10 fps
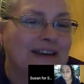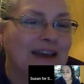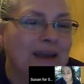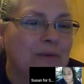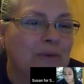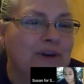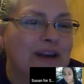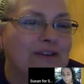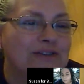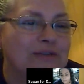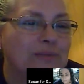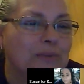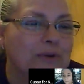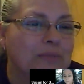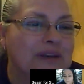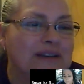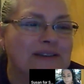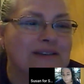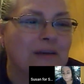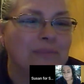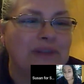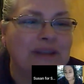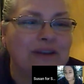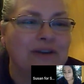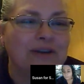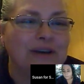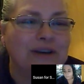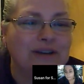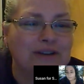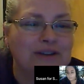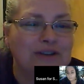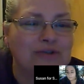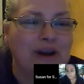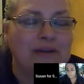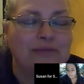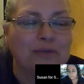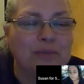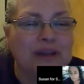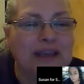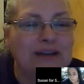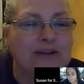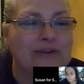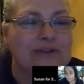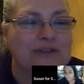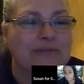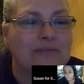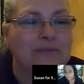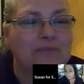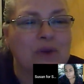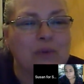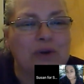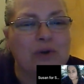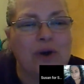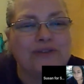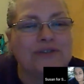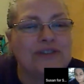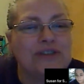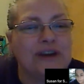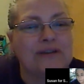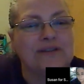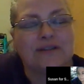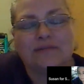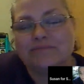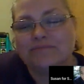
And what else would be something good to try for beginners? What do you all suggest?